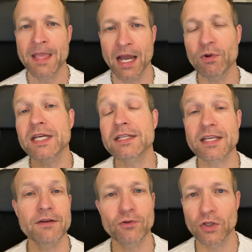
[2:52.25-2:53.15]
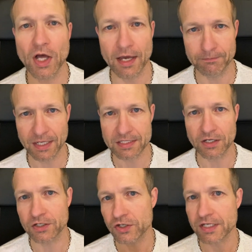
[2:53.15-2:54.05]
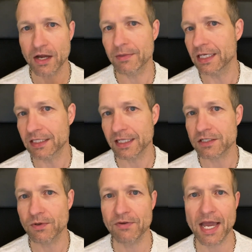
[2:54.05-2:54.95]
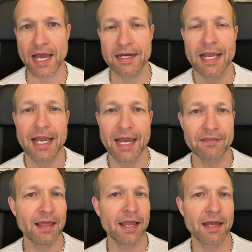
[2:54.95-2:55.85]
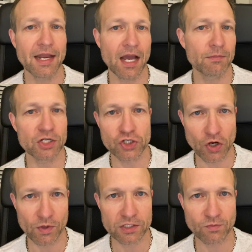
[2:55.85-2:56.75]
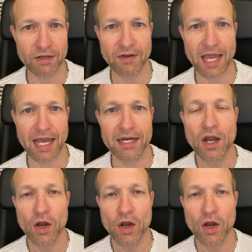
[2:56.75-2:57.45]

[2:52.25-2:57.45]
And we can decipher a lot based on just how many clicks we've had and then how many showings we've had.